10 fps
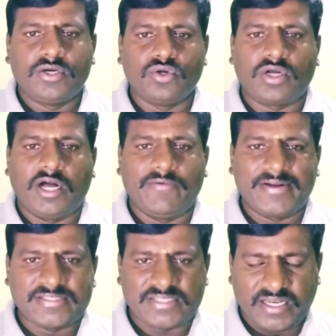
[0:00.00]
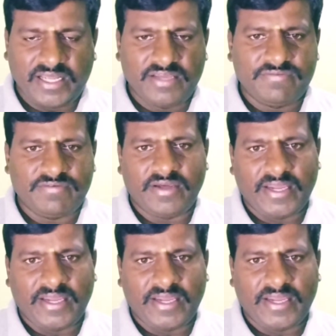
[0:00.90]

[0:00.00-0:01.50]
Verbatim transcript: to cover his life